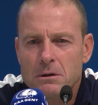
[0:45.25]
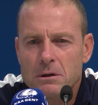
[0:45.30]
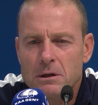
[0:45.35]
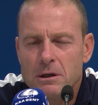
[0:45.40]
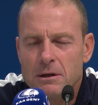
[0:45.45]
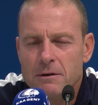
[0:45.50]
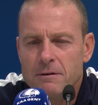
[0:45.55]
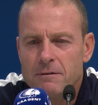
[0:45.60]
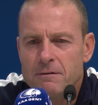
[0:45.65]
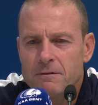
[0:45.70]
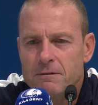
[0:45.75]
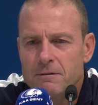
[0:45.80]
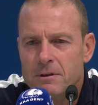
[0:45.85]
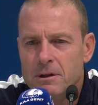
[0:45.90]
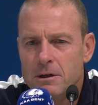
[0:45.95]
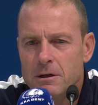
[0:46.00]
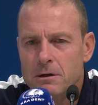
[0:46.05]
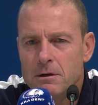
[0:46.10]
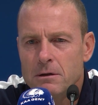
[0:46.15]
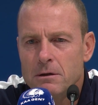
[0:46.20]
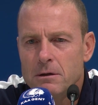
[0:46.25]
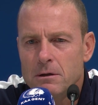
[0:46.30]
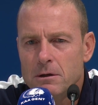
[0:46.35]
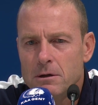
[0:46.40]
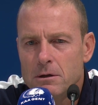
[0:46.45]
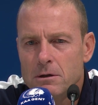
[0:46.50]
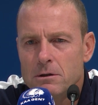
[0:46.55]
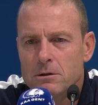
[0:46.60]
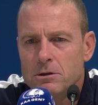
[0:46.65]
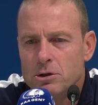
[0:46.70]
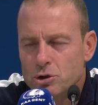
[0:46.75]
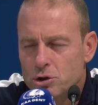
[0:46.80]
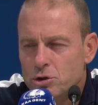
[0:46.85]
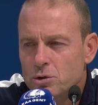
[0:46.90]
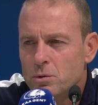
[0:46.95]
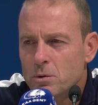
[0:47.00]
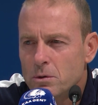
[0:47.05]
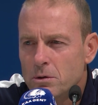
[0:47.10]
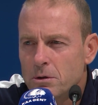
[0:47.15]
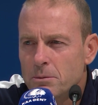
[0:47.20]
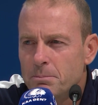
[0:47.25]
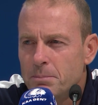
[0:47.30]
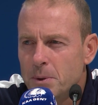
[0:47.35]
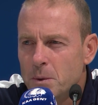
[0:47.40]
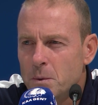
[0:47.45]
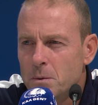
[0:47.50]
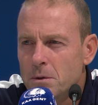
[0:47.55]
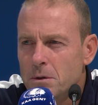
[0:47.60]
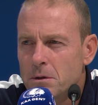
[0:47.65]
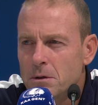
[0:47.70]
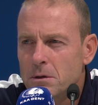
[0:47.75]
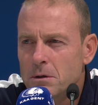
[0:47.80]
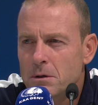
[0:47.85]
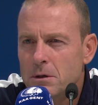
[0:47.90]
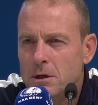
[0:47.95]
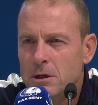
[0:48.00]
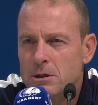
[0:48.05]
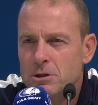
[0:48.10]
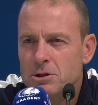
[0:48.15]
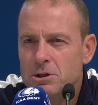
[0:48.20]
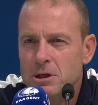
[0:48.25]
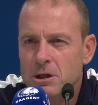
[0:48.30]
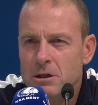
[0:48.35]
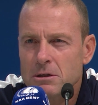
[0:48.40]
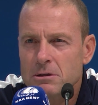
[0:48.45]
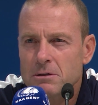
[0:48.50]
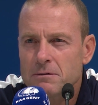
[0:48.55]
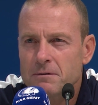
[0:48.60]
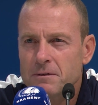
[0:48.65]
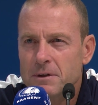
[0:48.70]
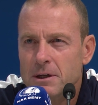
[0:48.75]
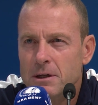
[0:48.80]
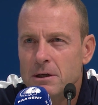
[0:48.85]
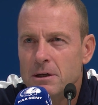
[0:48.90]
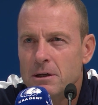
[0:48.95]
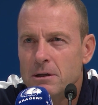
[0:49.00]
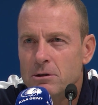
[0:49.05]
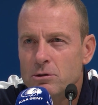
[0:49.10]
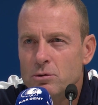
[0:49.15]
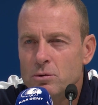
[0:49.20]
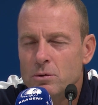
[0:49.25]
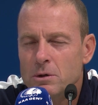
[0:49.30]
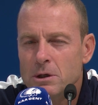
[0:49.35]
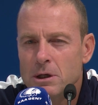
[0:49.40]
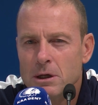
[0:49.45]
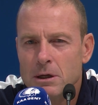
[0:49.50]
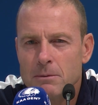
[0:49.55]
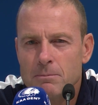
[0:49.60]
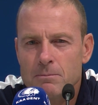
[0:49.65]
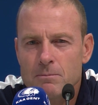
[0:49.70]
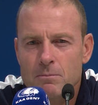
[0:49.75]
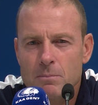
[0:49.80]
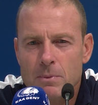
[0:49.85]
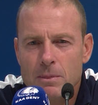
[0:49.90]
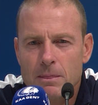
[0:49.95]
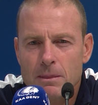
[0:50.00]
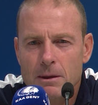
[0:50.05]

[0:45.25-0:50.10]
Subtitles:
gave the strong opponent a chance of getting into the game